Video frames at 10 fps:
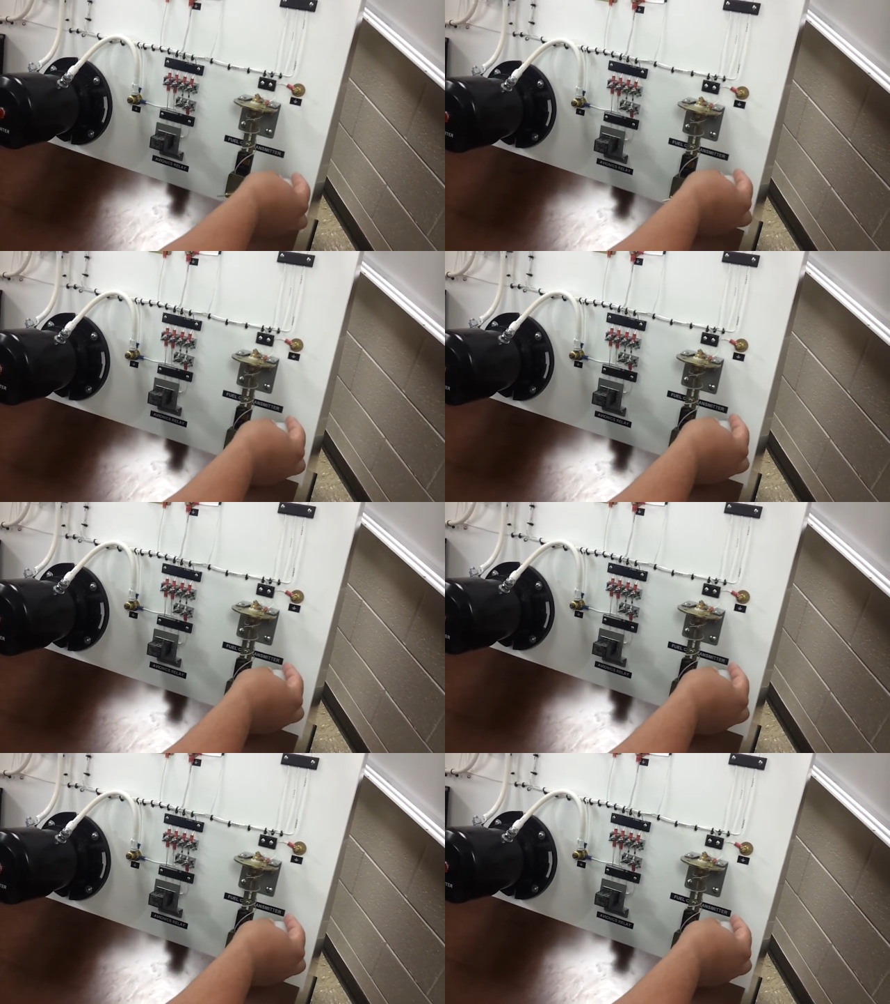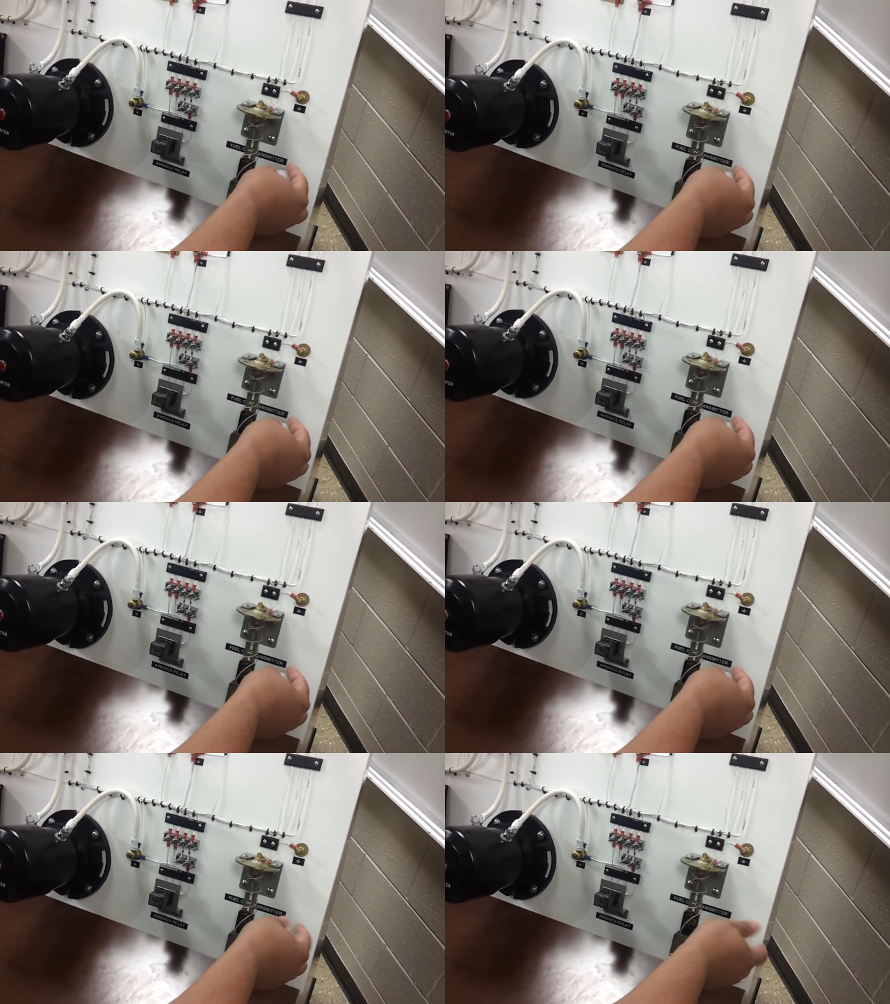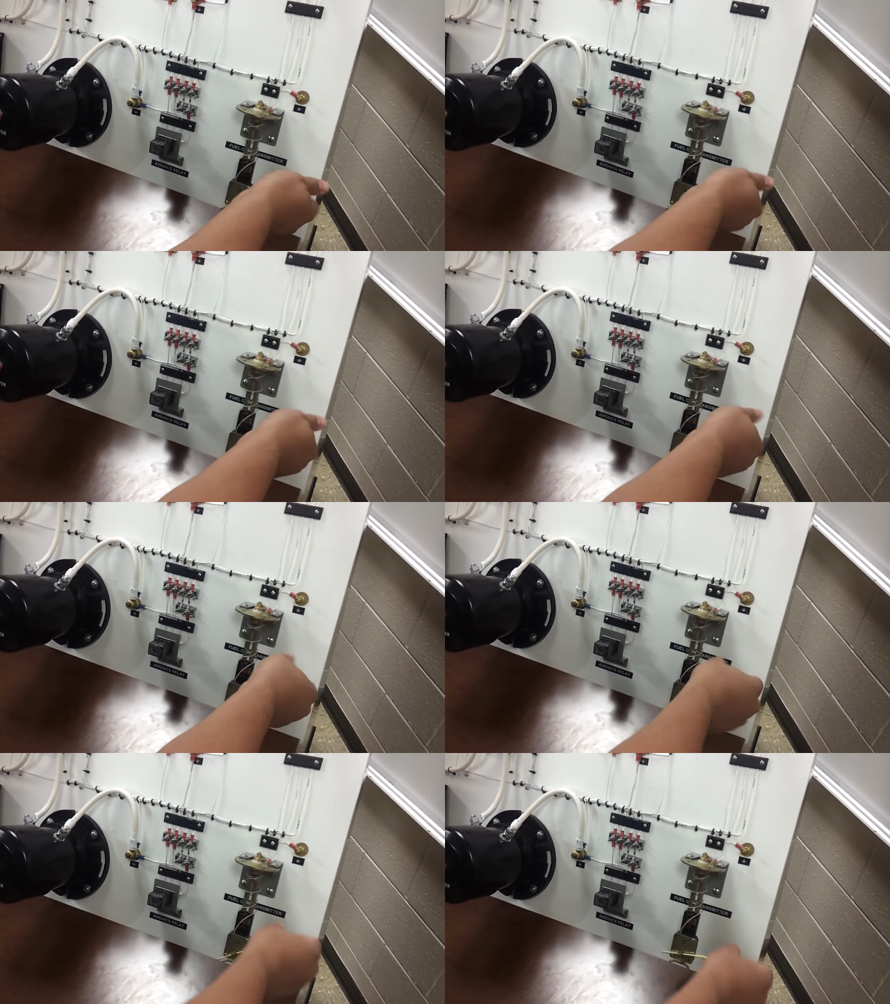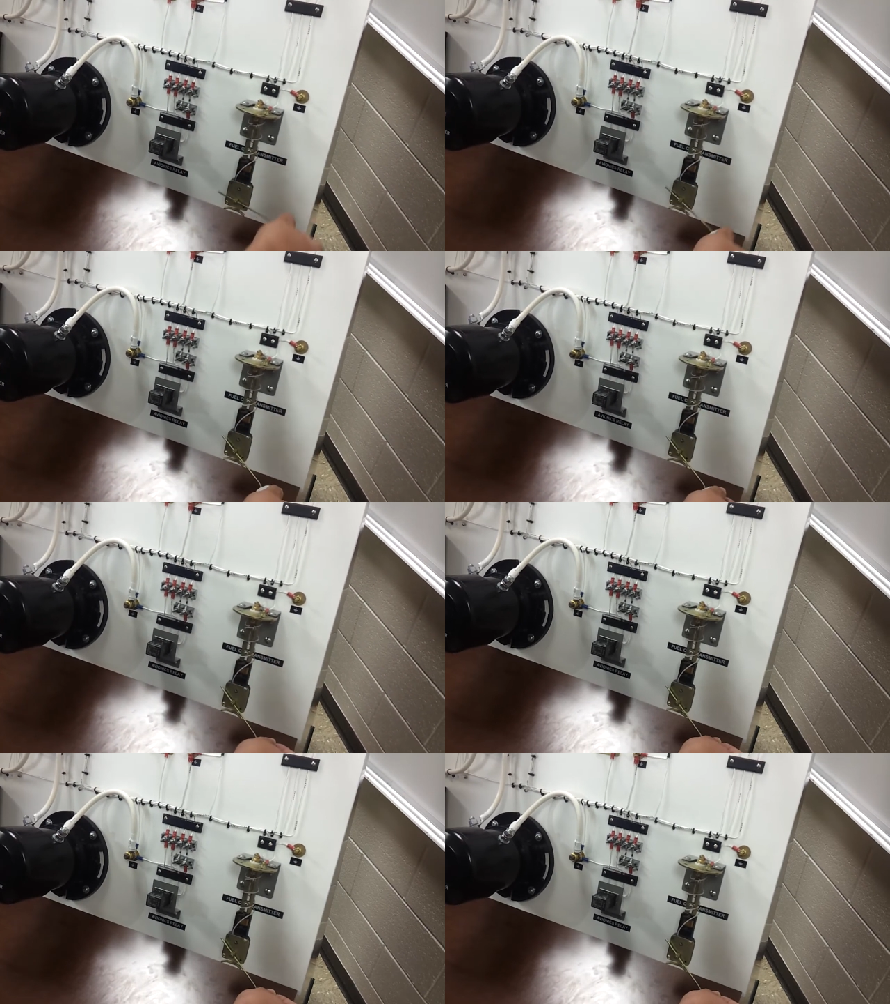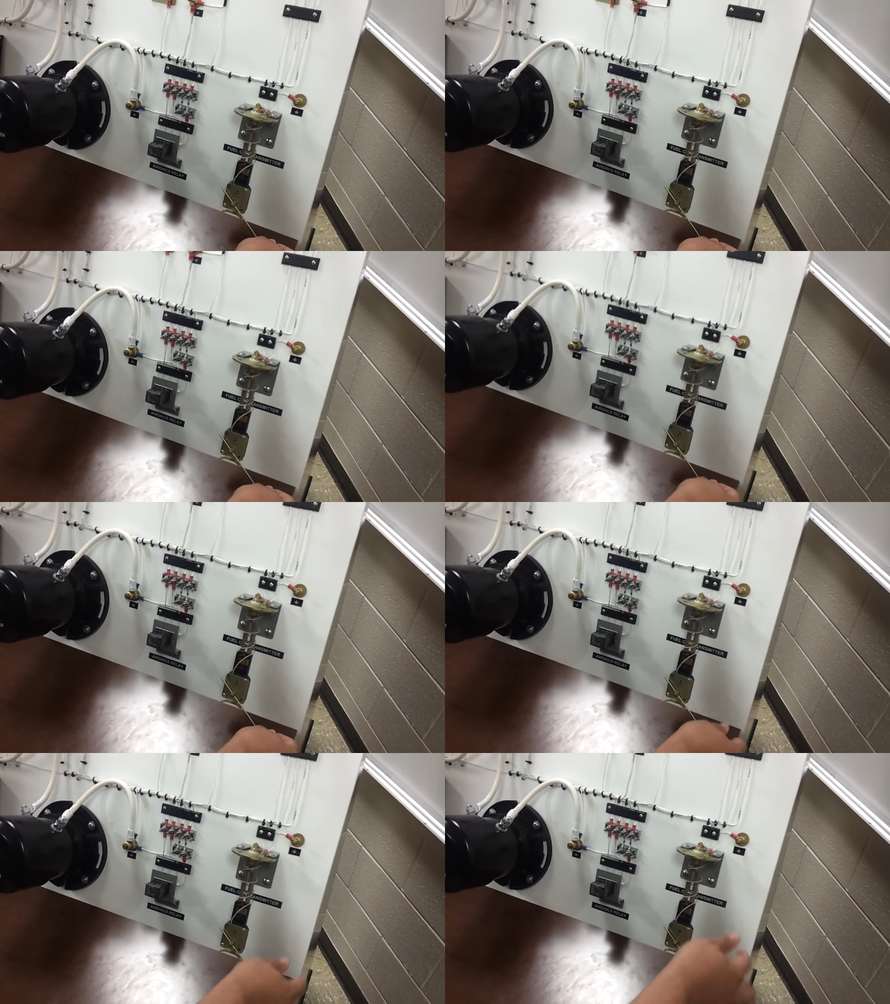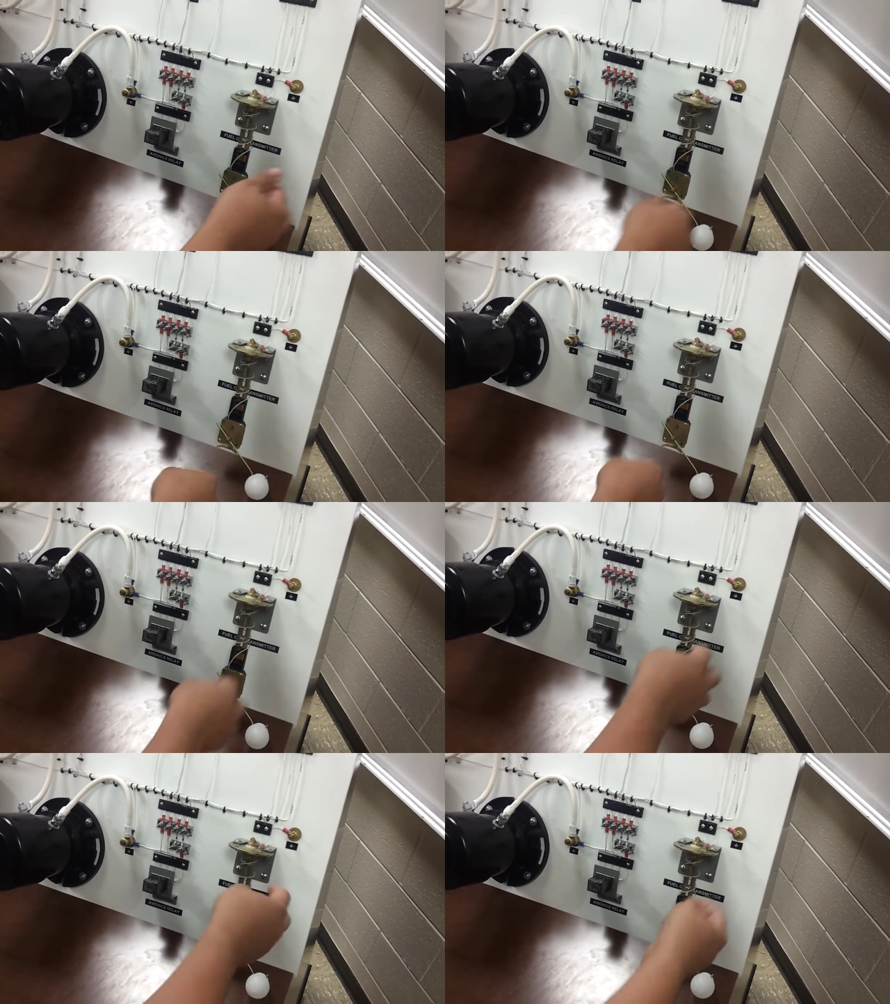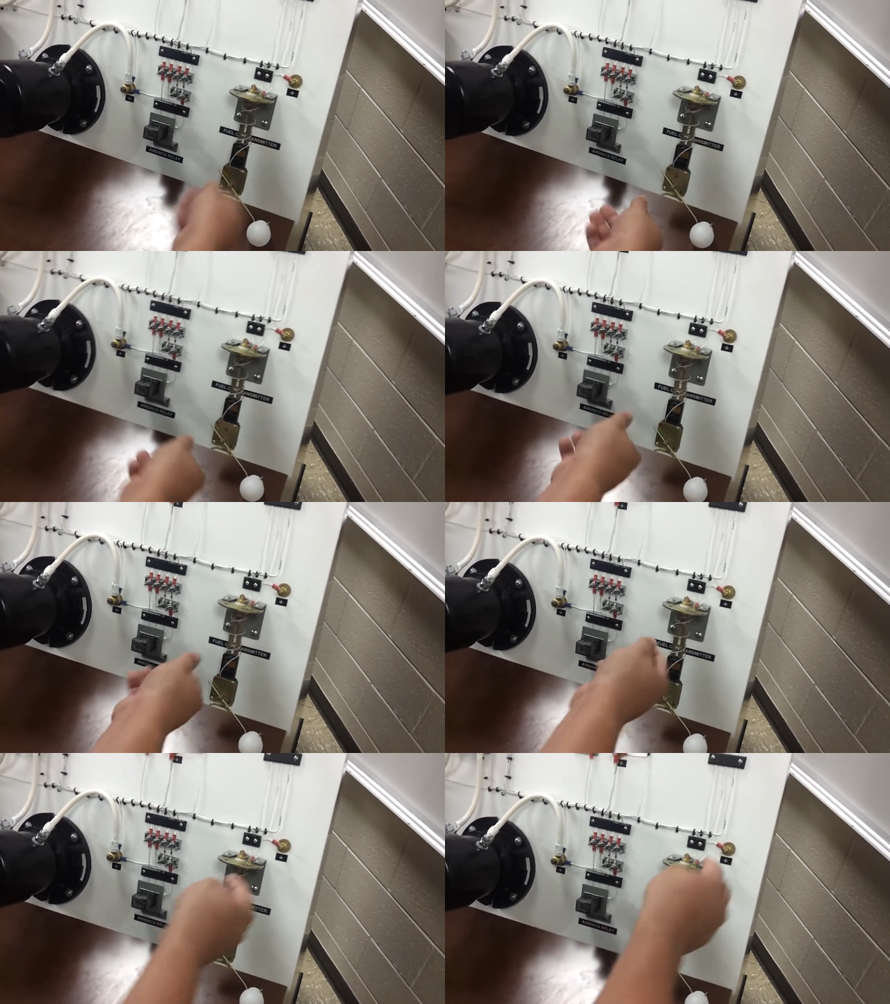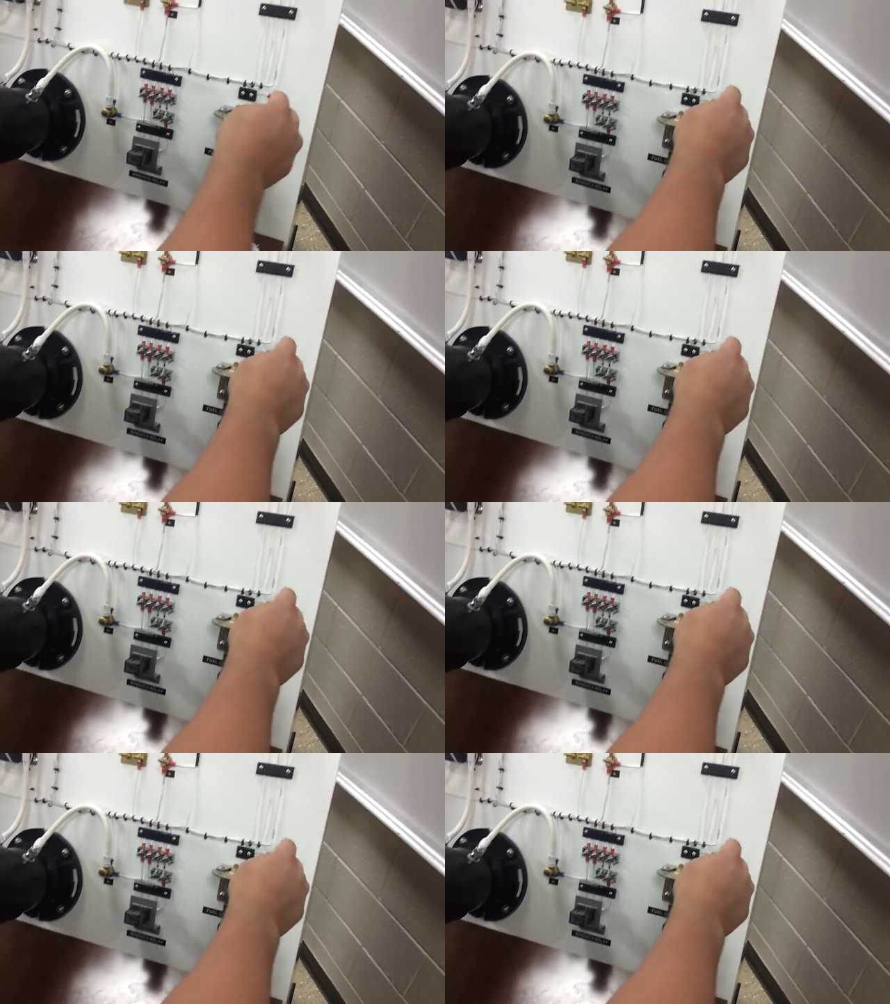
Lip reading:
(no speaker visible)